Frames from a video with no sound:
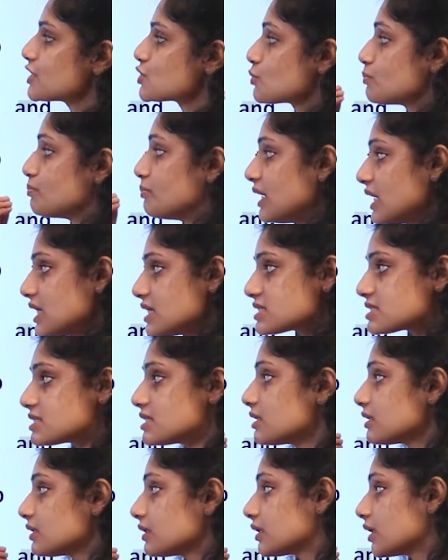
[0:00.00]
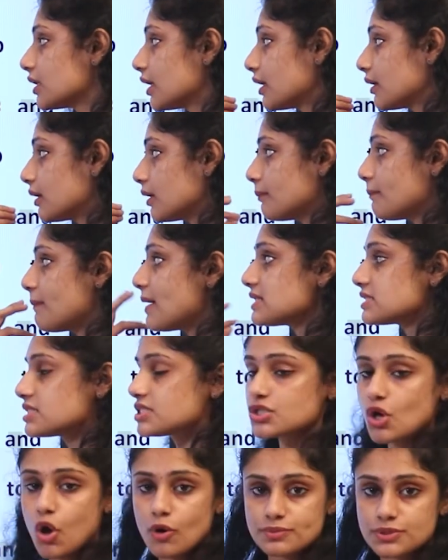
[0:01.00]
so B is the
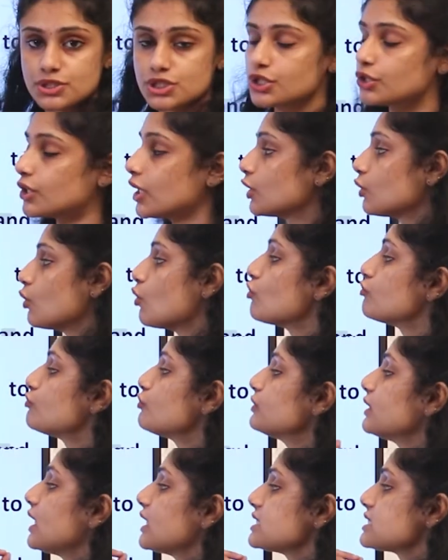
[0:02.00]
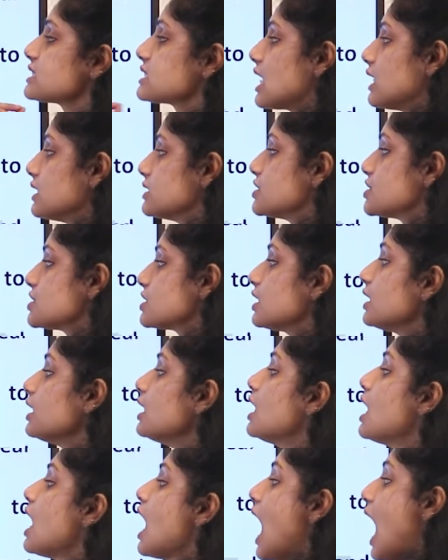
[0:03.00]
best option you can go for, that is cultural.
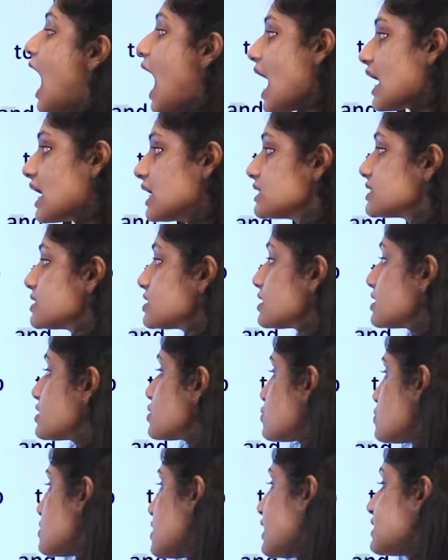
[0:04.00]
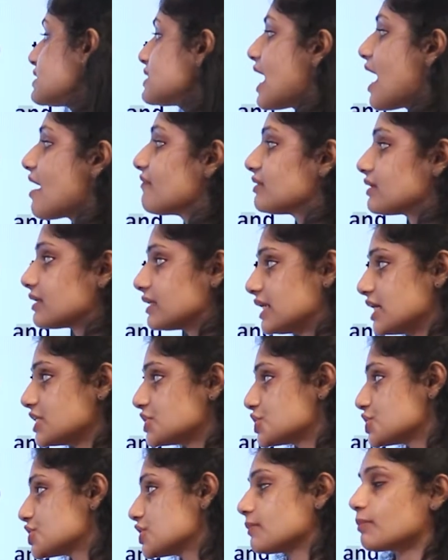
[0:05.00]
Culture and society have a
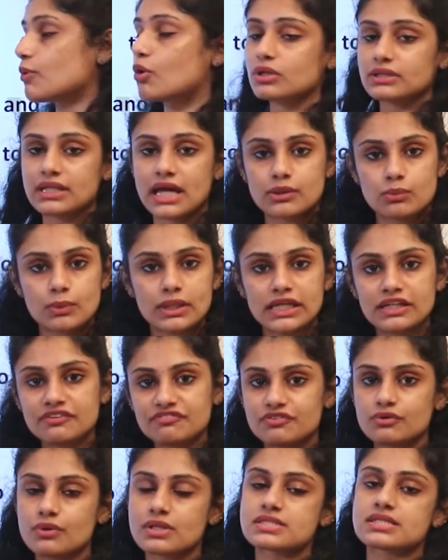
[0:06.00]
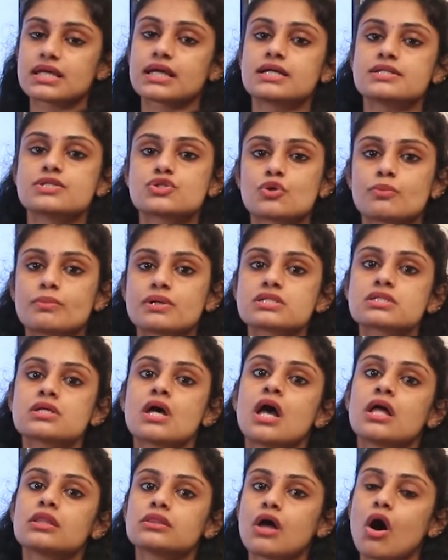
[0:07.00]
relationship, or that will influence a consumer's
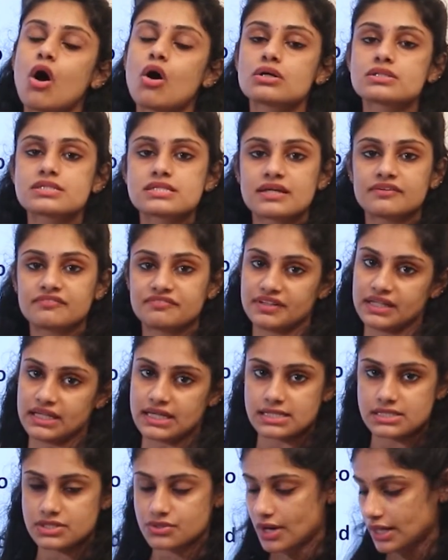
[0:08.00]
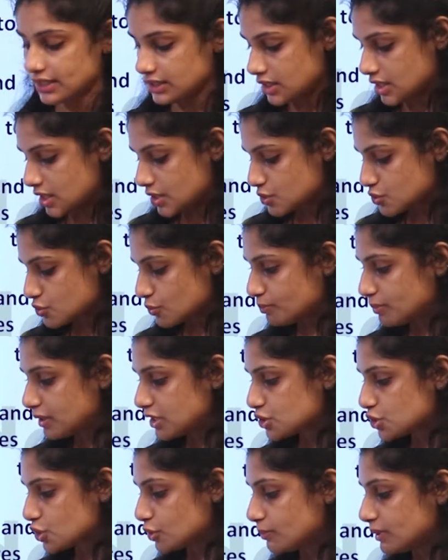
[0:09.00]
thoughts and feelings, right? So B
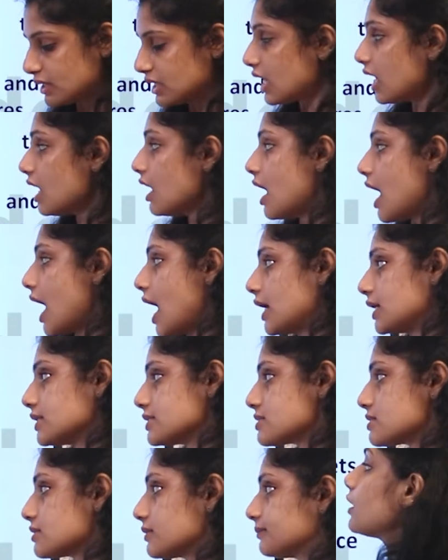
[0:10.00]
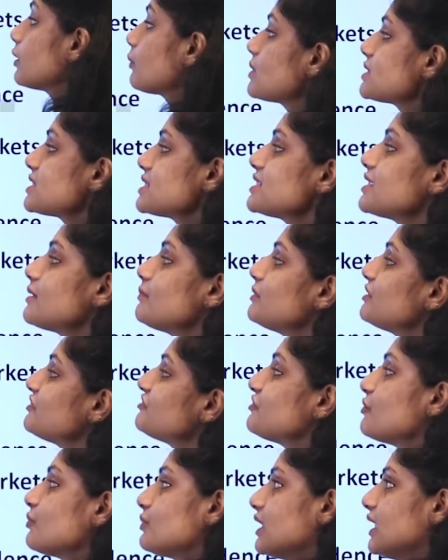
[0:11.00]
should be the answer. Question number
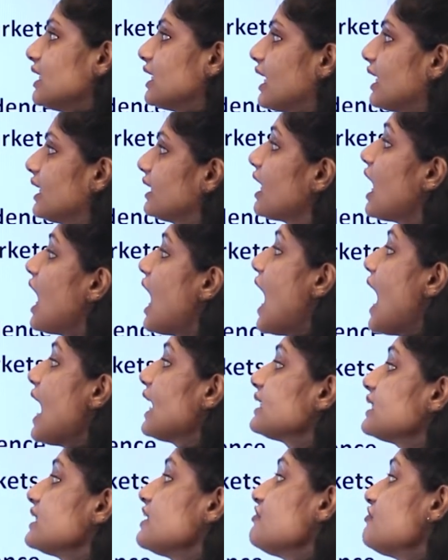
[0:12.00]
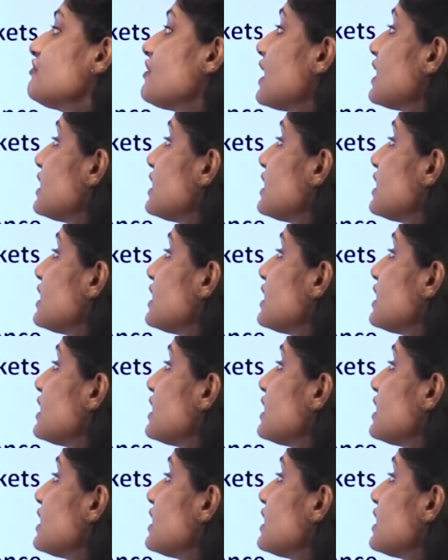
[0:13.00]
49. Identify